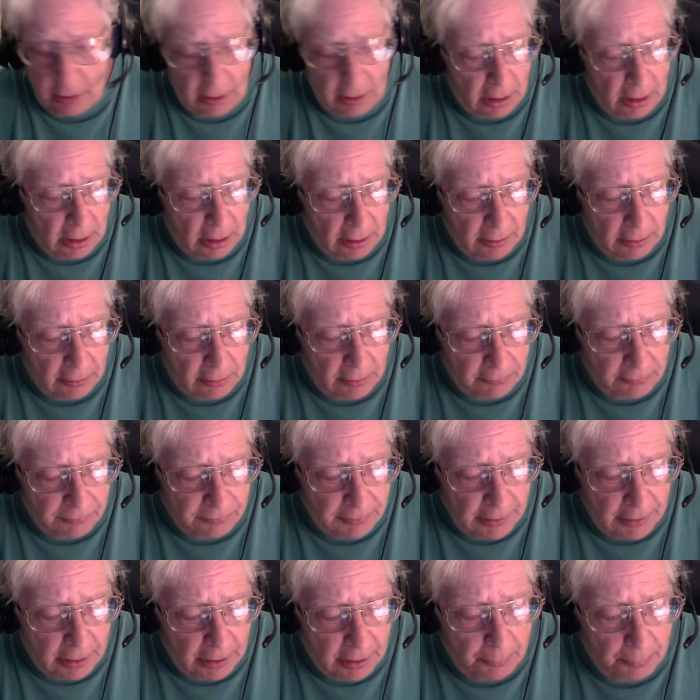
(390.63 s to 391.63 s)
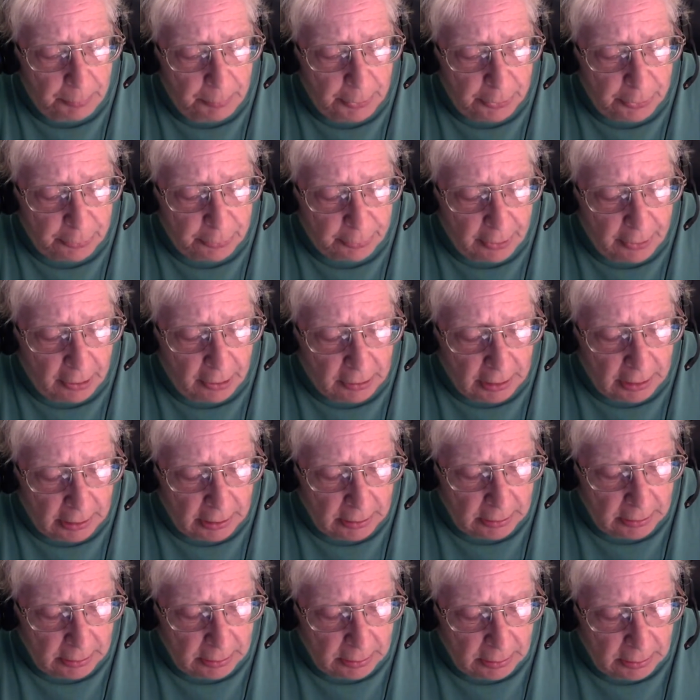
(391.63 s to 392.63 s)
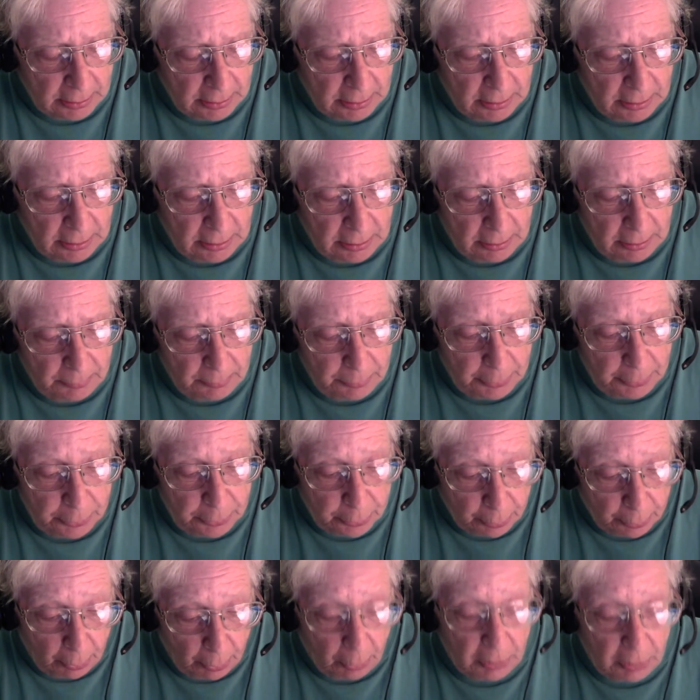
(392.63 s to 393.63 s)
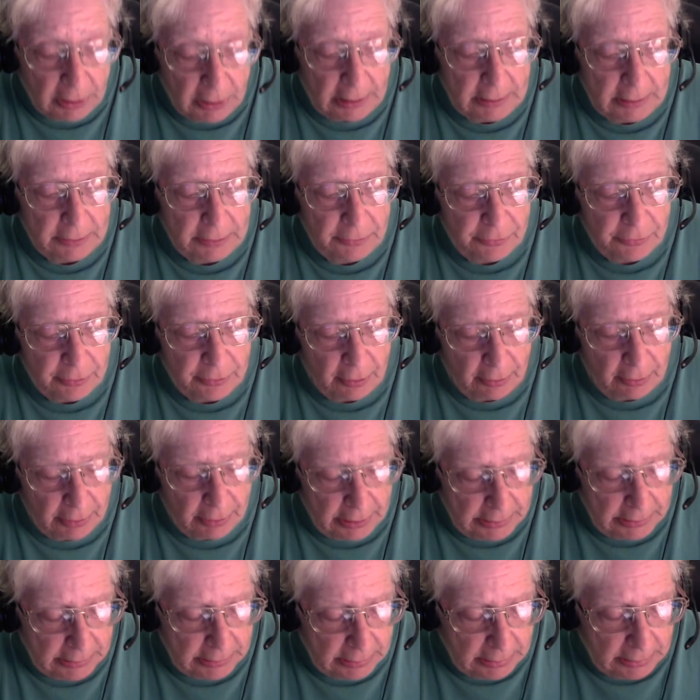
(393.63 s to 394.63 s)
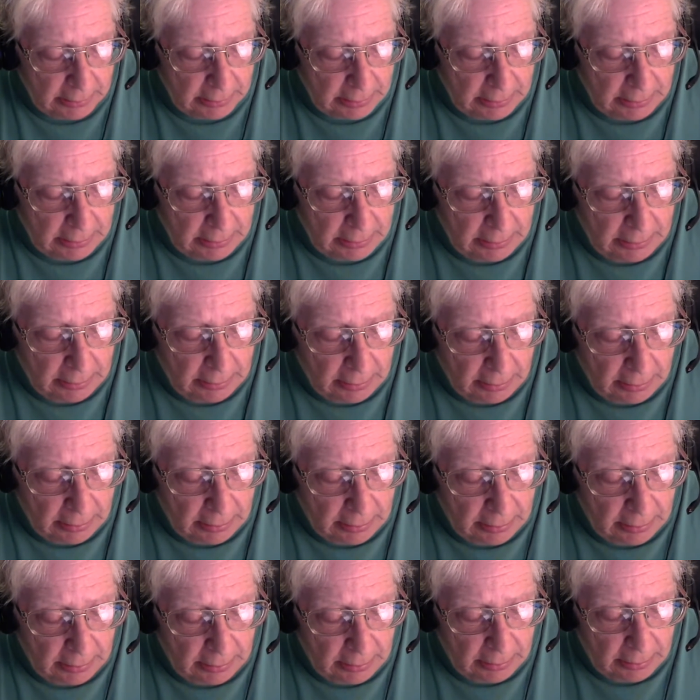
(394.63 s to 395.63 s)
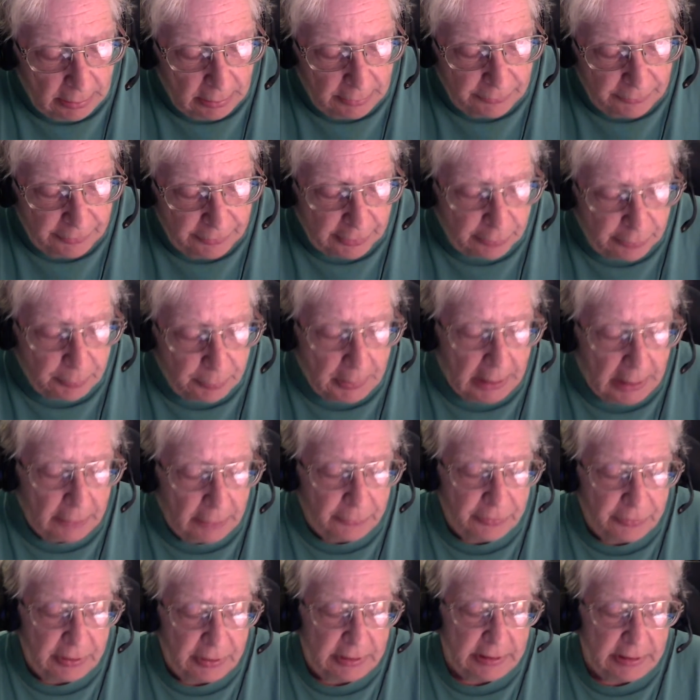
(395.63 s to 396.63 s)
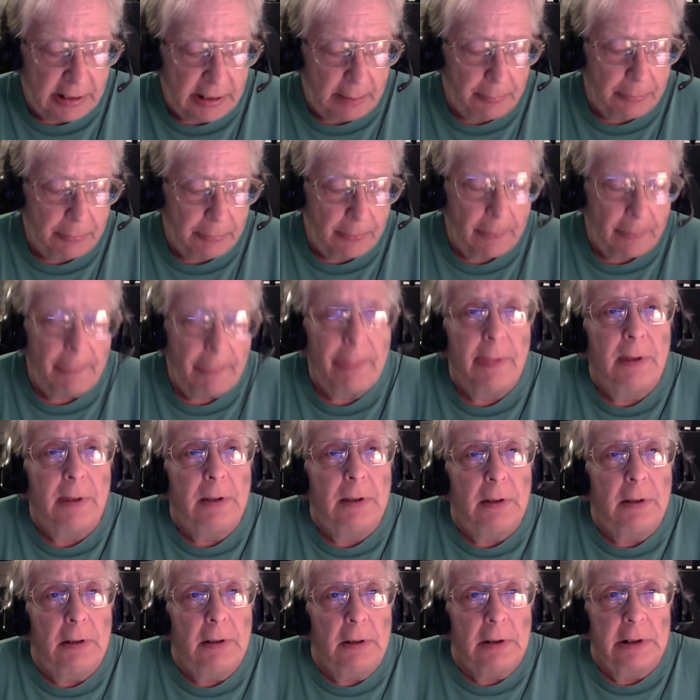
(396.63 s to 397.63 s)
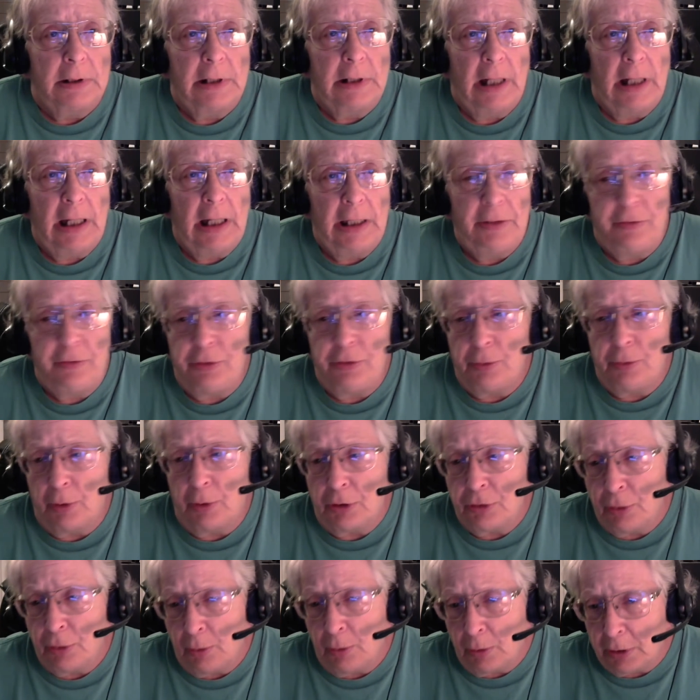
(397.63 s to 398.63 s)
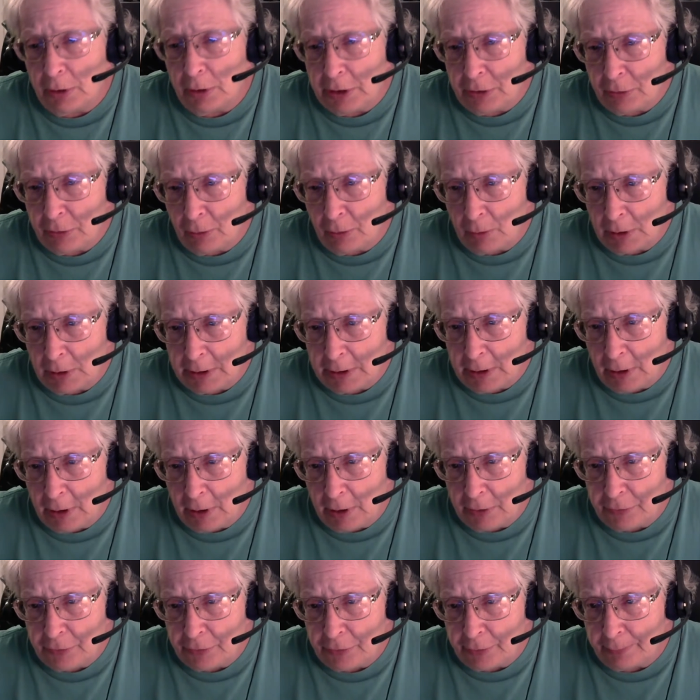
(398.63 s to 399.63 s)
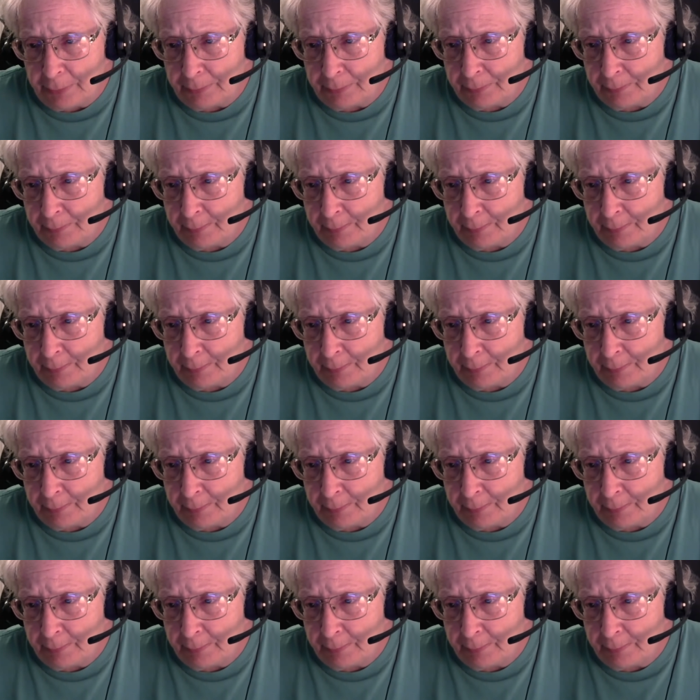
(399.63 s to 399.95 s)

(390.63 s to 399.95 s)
of uh, Petrolia. Petrolia, sorry, uh, six miles in depth. Guys, you are totally, totally awesome.